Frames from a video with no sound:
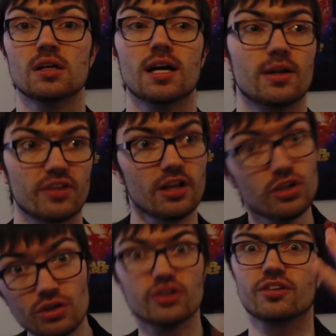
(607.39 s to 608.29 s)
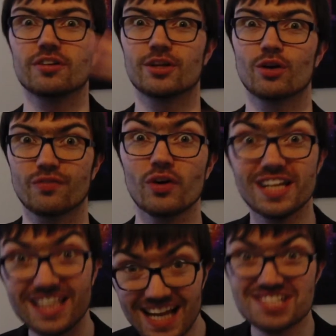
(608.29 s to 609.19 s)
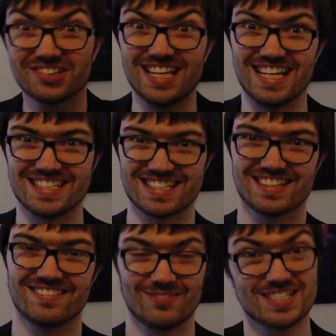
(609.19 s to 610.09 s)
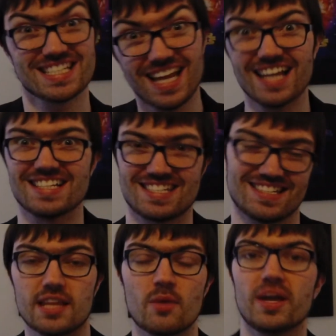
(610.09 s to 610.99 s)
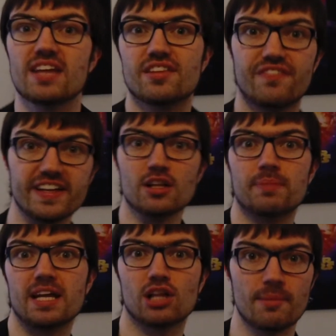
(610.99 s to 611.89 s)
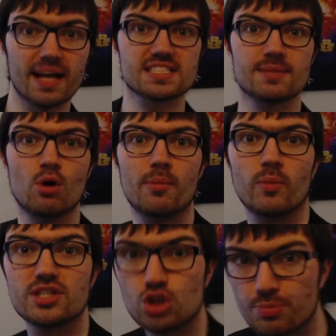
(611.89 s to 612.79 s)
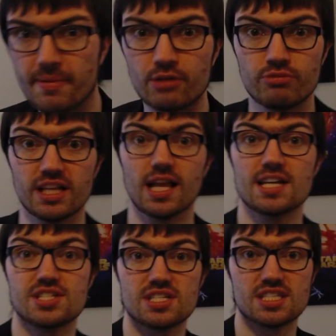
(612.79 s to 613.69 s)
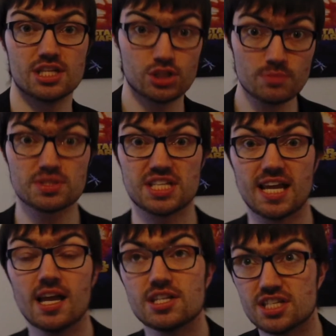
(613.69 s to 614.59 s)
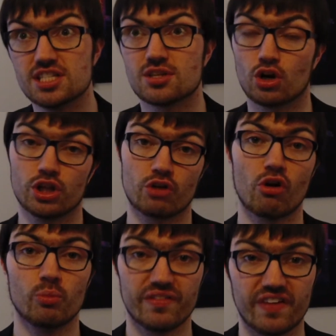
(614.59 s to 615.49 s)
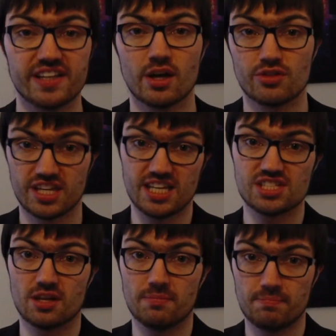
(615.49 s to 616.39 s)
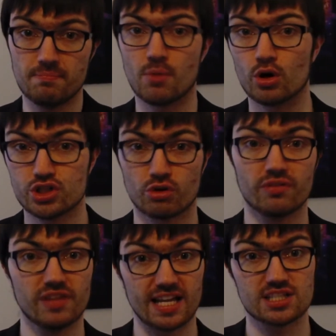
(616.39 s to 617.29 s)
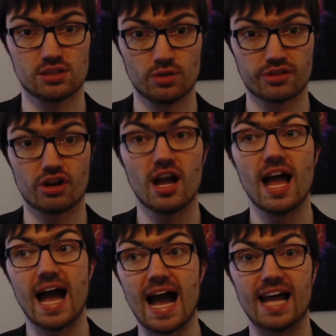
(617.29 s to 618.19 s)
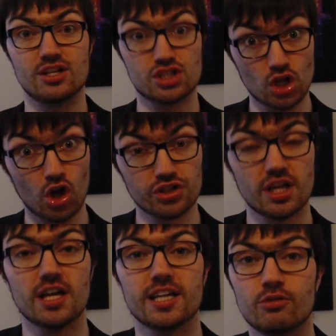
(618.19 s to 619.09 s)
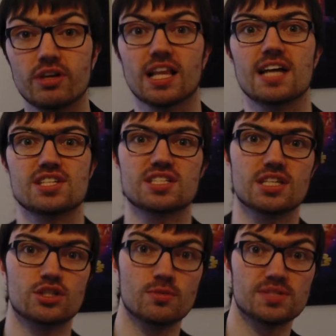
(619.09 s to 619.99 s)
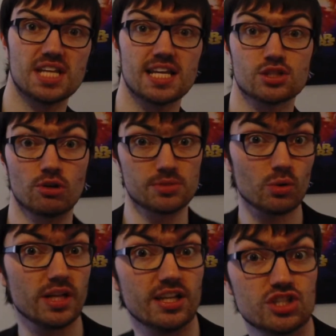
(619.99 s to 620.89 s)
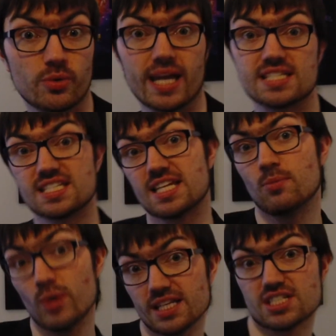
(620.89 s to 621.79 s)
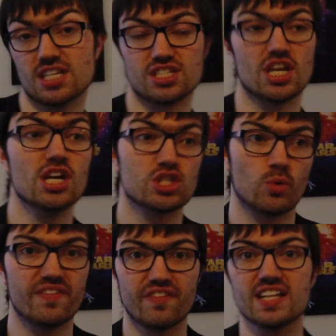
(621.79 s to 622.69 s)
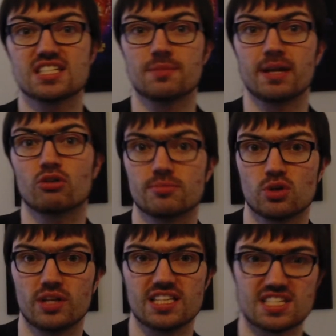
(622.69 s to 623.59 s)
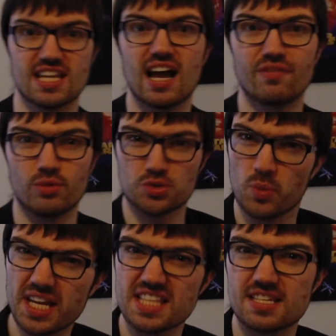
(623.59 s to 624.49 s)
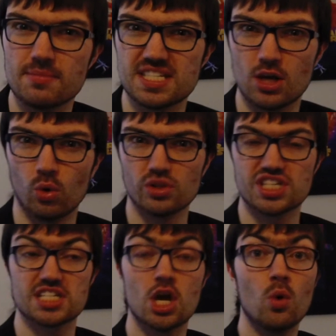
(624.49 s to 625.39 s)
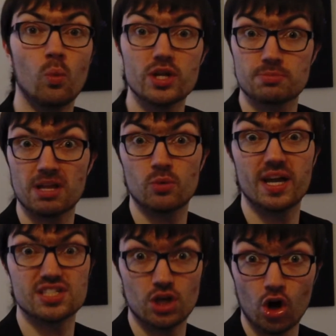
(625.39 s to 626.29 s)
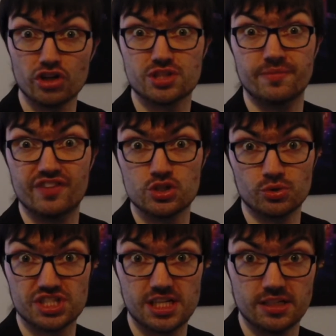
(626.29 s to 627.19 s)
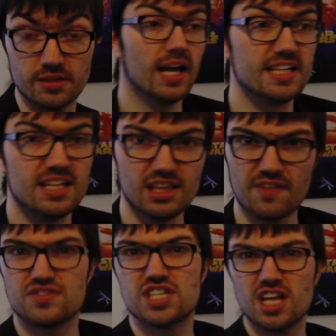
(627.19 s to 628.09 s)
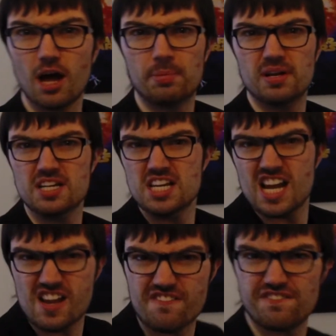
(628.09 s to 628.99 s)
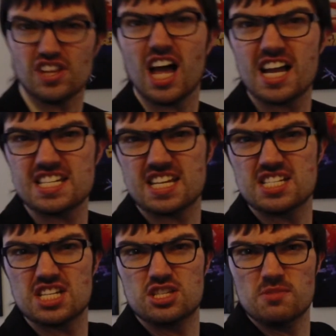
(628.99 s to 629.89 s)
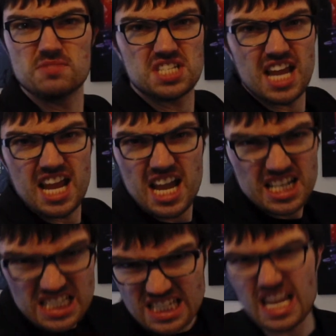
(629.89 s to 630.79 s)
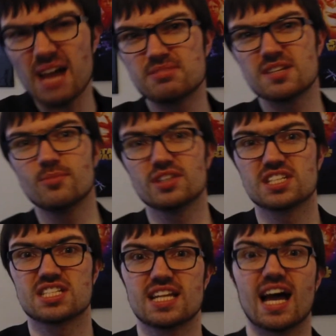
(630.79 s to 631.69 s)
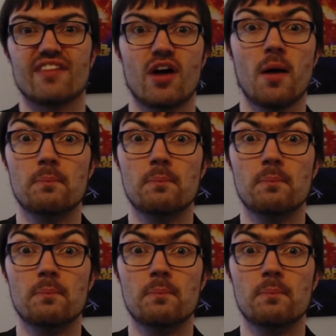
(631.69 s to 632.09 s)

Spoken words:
And I was like, good, you're avoiding casualties, which is nice. And then we get the final big climactic moment when Superman realizes that Doomsday, since earlier on we find out that he's a merger of Lex Luthor and Zod, he realizes that Doomsday is Kryptonian, so he has the same weaknesses. So he finds the big Kryptonian staff, which weakens him as he holds it, which, by the way, is an awesome visual scene. And he lifts it up, and he flies into Doomsday, and he stabs him with the staff.